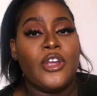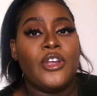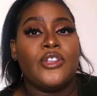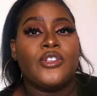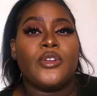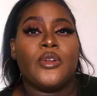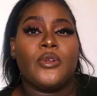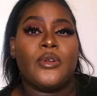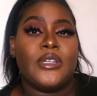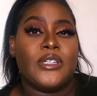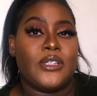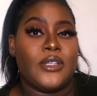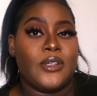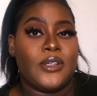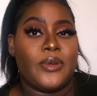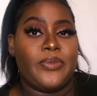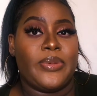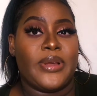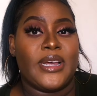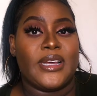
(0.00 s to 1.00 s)
So always
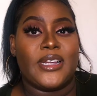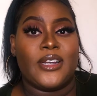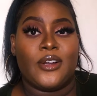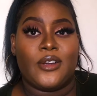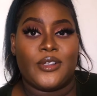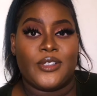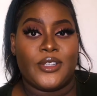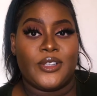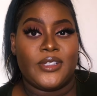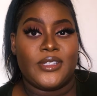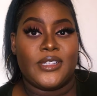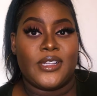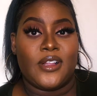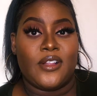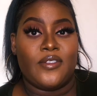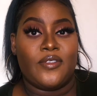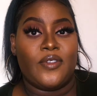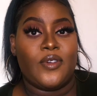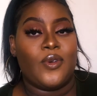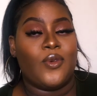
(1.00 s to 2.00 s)
look back and ask
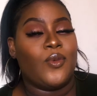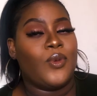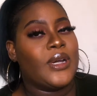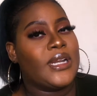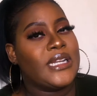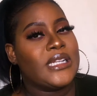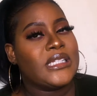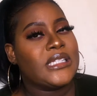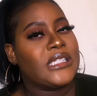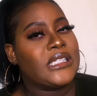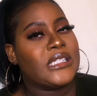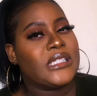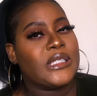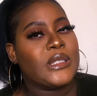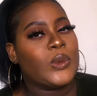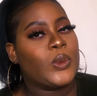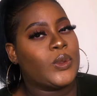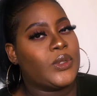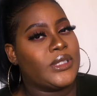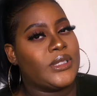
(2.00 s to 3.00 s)
yourself, what has this
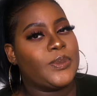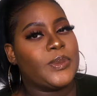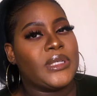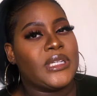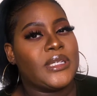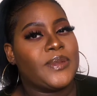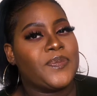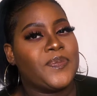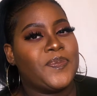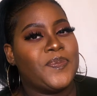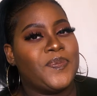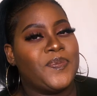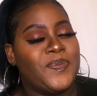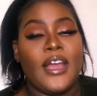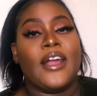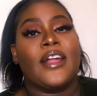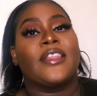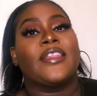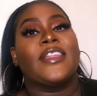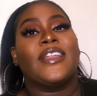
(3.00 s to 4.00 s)
taught me?
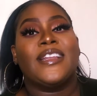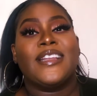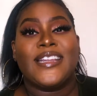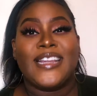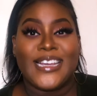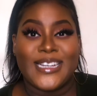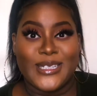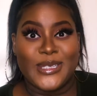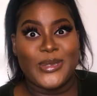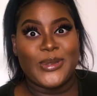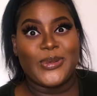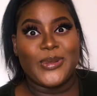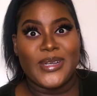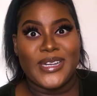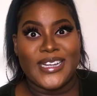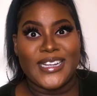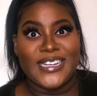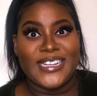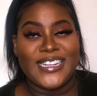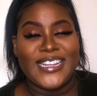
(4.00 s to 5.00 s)
The next
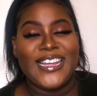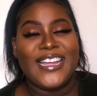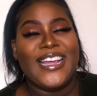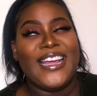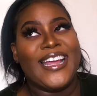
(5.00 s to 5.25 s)
one